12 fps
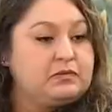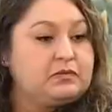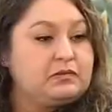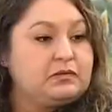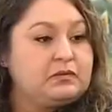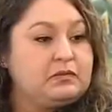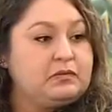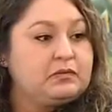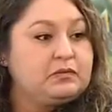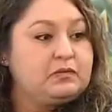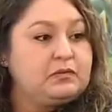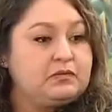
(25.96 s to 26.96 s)

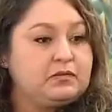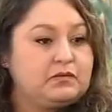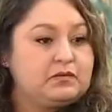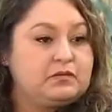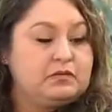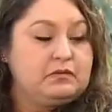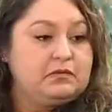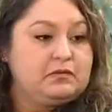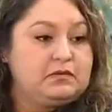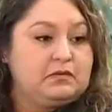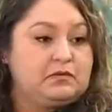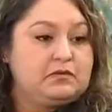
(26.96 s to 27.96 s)

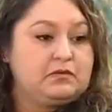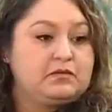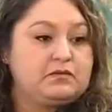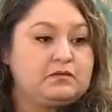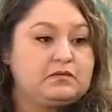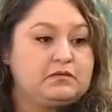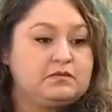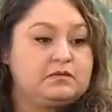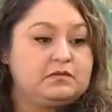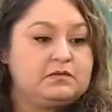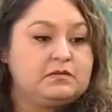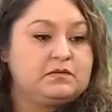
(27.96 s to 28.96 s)

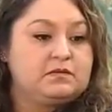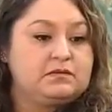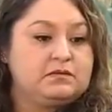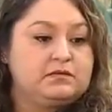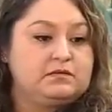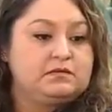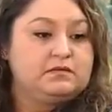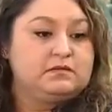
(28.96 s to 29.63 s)
No words are spoken by the person on screen.